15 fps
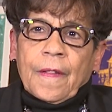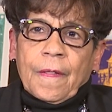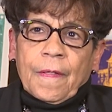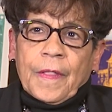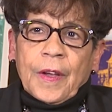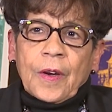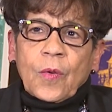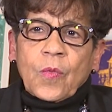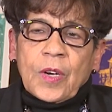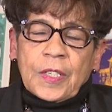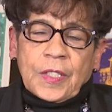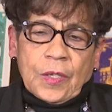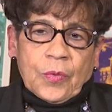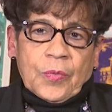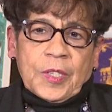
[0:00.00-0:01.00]
there
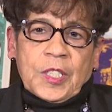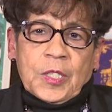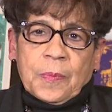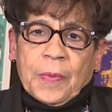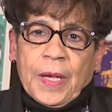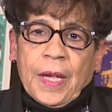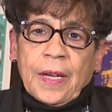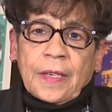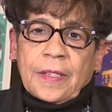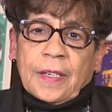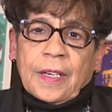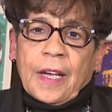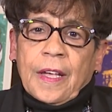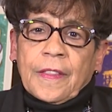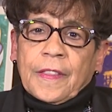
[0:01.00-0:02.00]
was a respect,
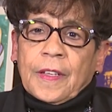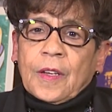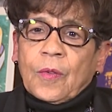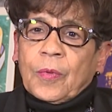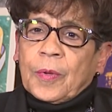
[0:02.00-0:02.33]
and I think